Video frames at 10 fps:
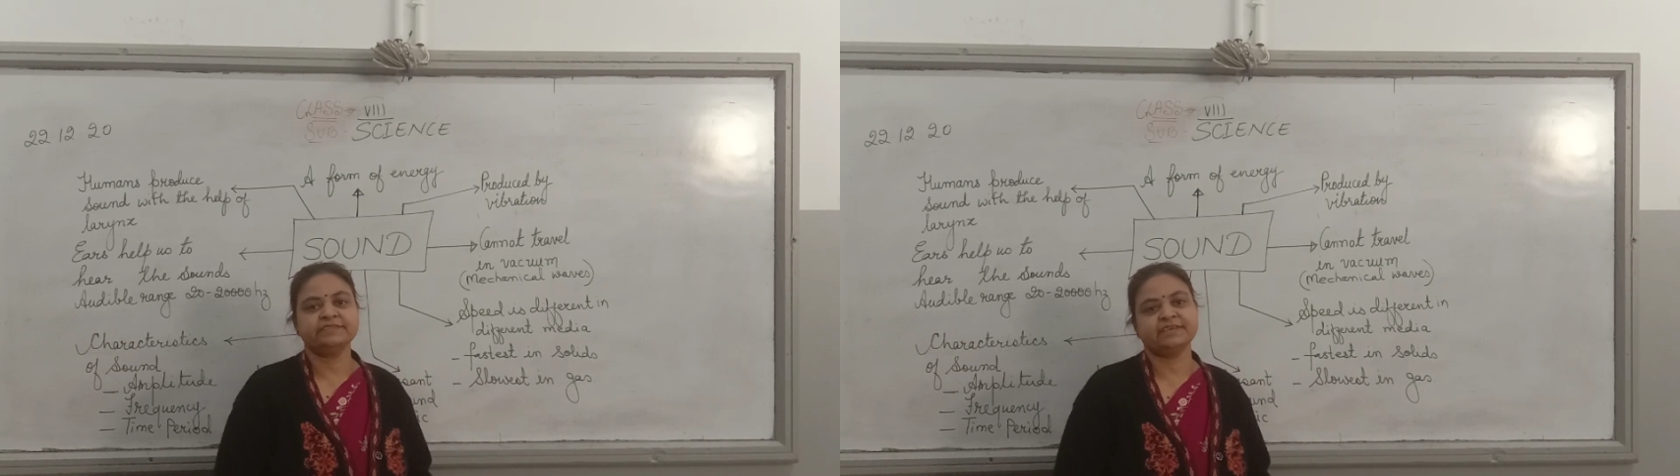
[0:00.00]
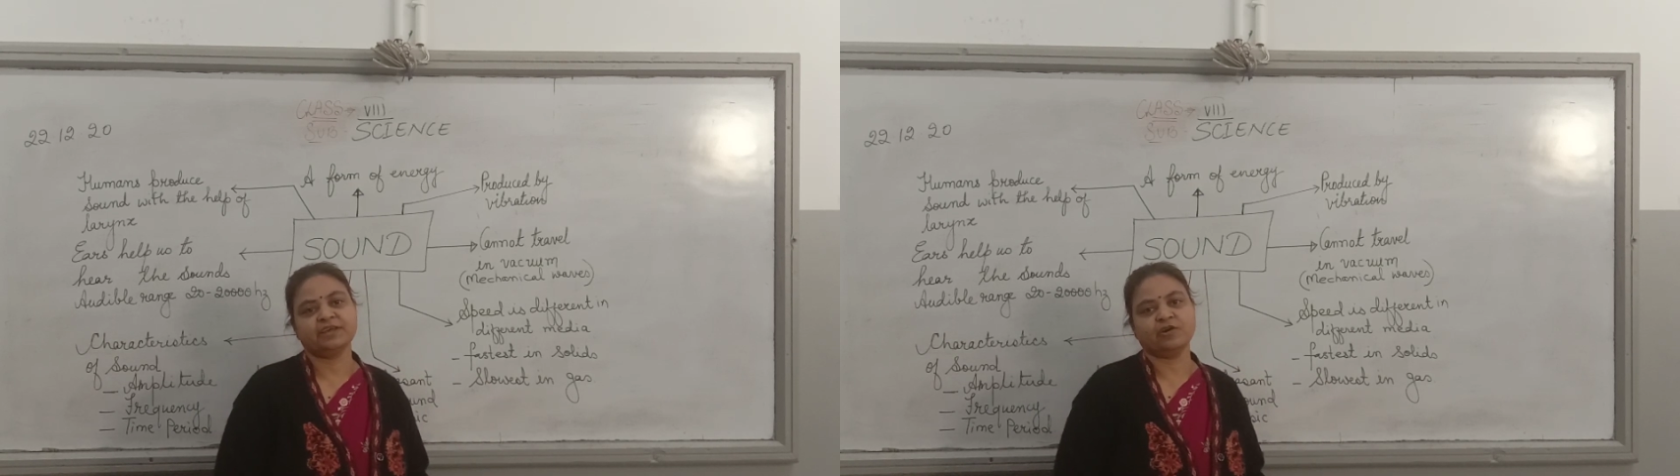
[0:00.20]

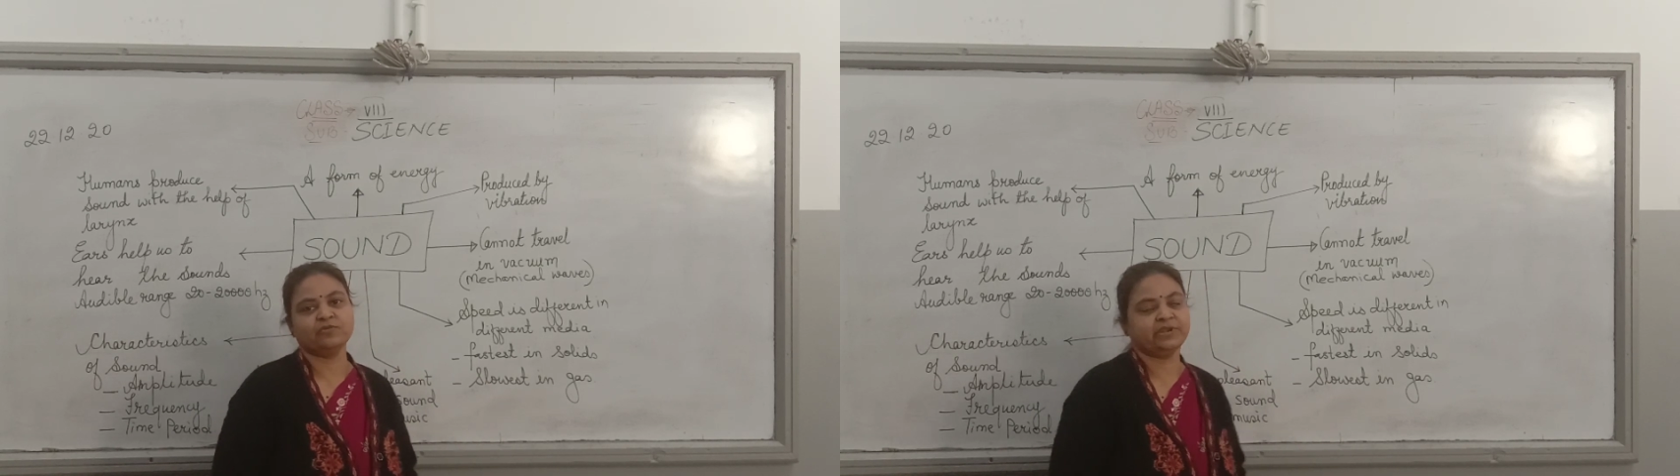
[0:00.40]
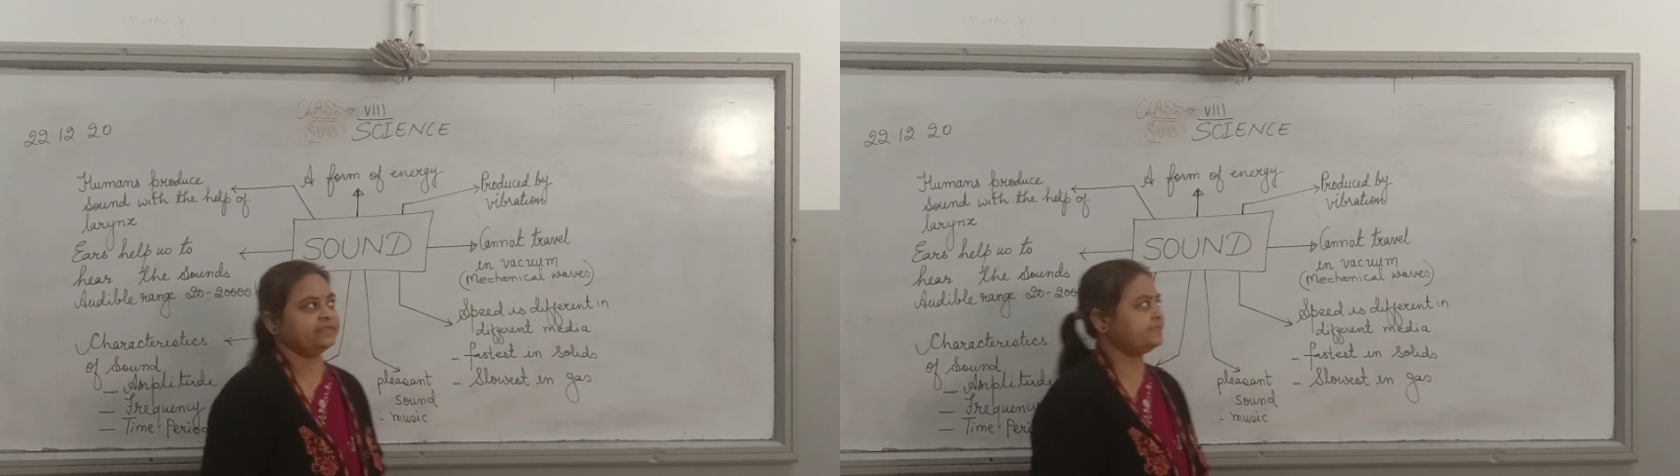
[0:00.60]

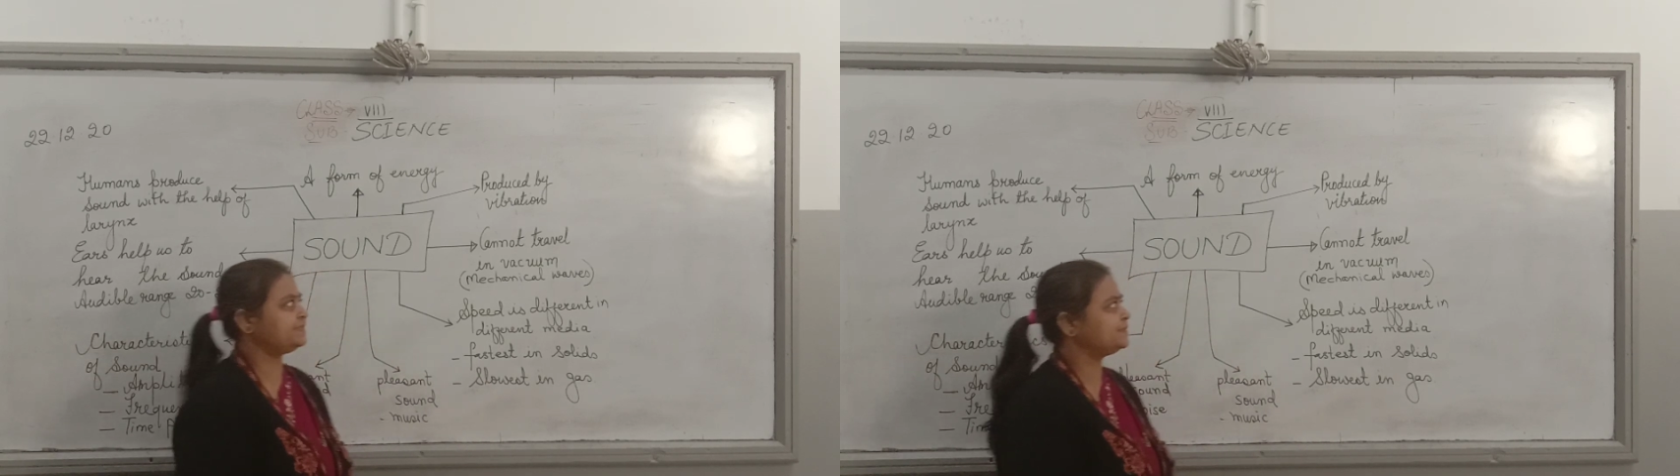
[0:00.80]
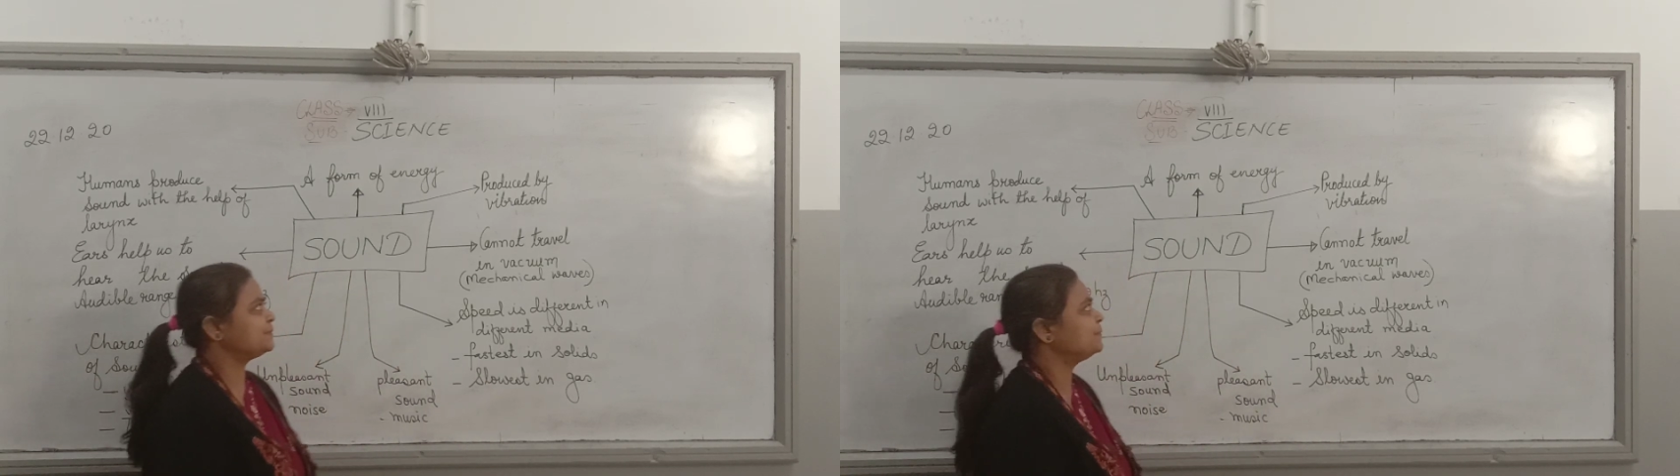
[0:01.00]
around us.